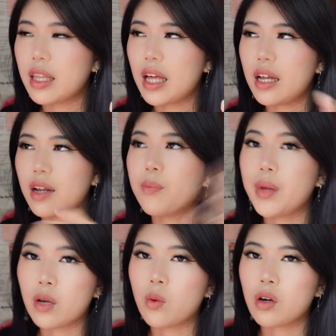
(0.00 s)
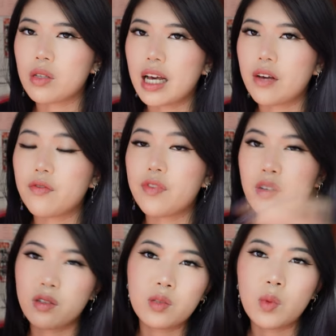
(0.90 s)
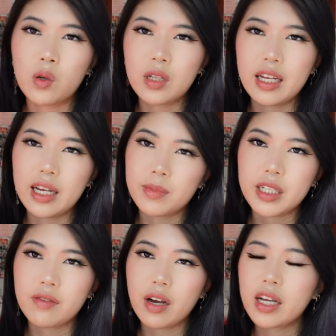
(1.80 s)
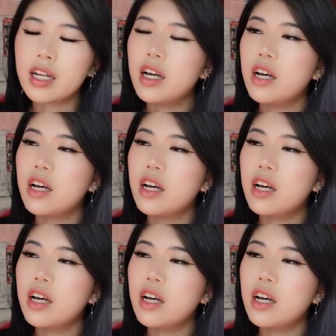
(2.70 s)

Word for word: than a big world that feels small and empty, right?